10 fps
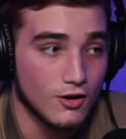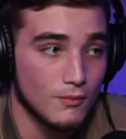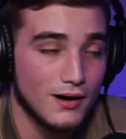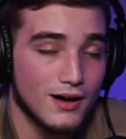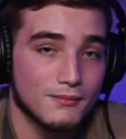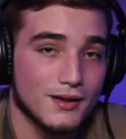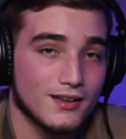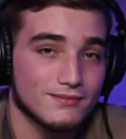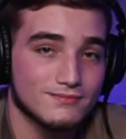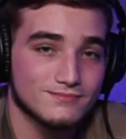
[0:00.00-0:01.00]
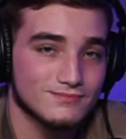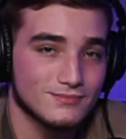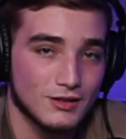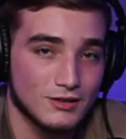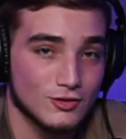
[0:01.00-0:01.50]
talk about it, man
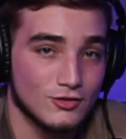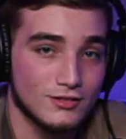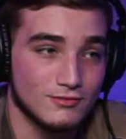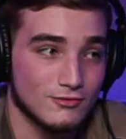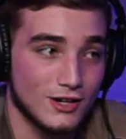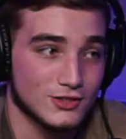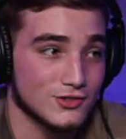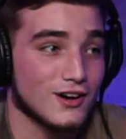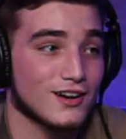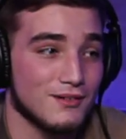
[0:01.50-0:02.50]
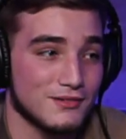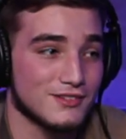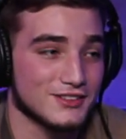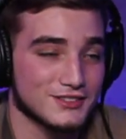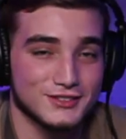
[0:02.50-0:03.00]
soon restaurant
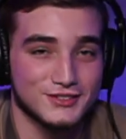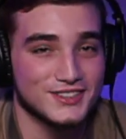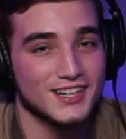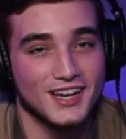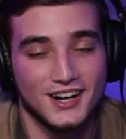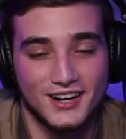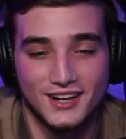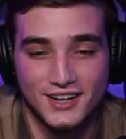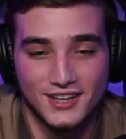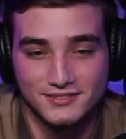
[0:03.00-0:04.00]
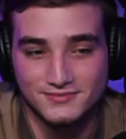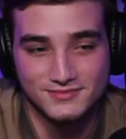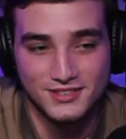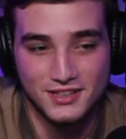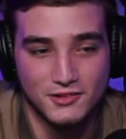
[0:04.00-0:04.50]
coming real soon. Uh,
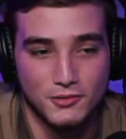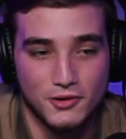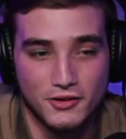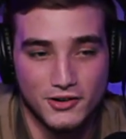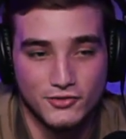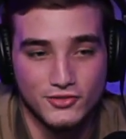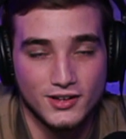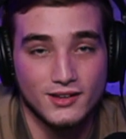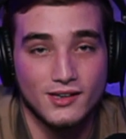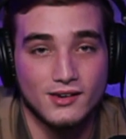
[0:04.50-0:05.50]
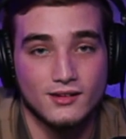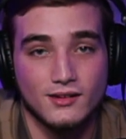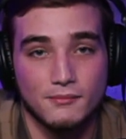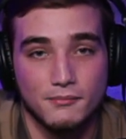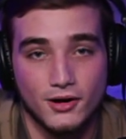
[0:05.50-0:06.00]
yes, sir. Warrior Fit
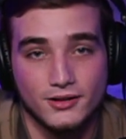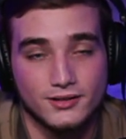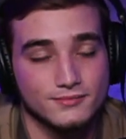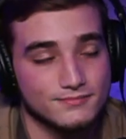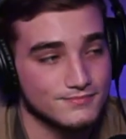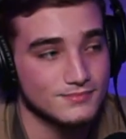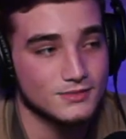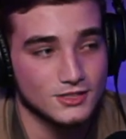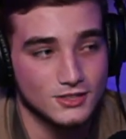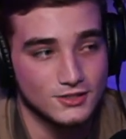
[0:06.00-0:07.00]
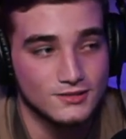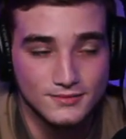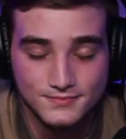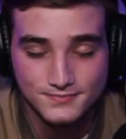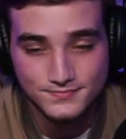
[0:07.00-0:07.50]
and Embark. So,
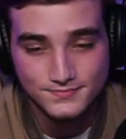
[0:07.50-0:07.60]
